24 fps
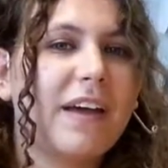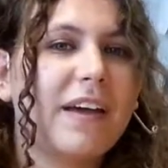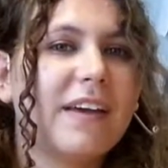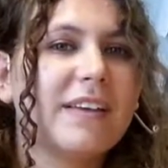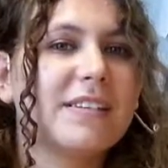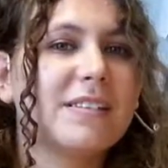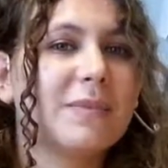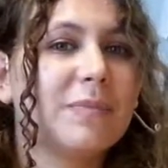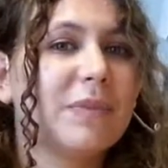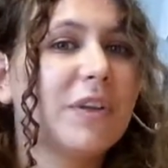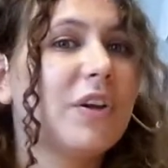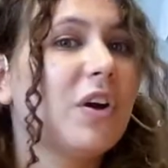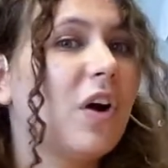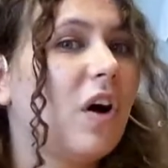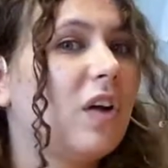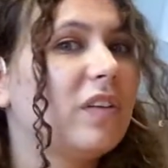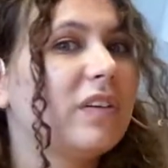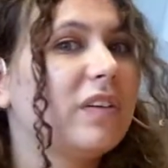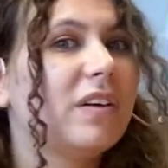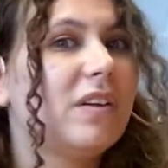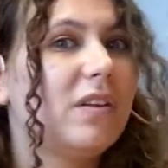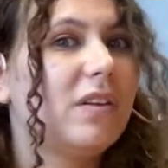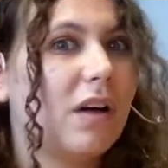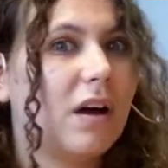is something called
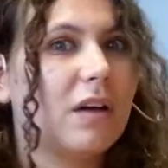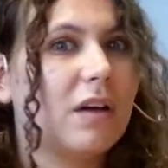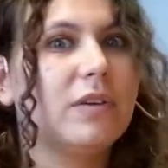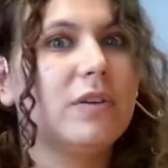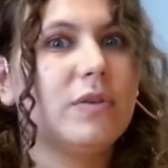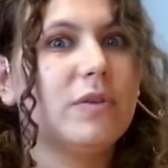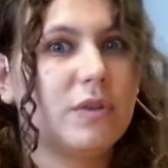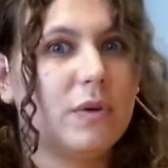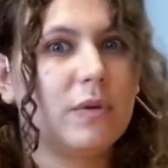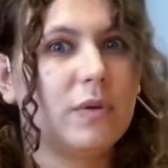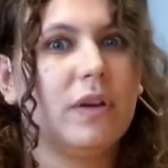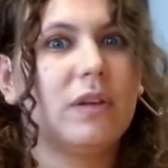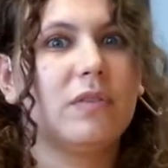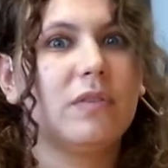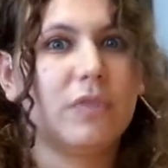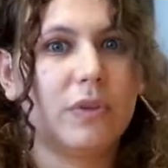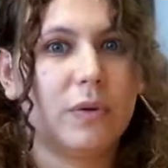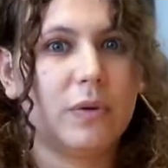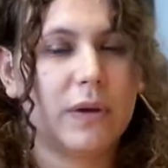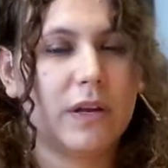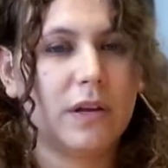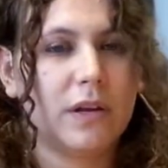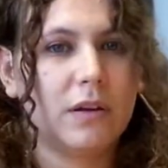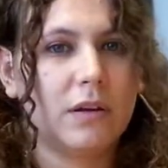a non-Newtonian
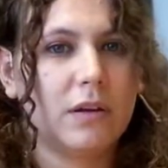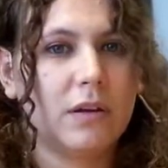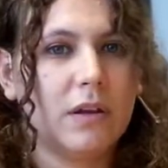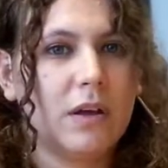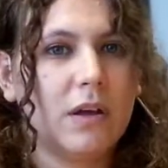fluid.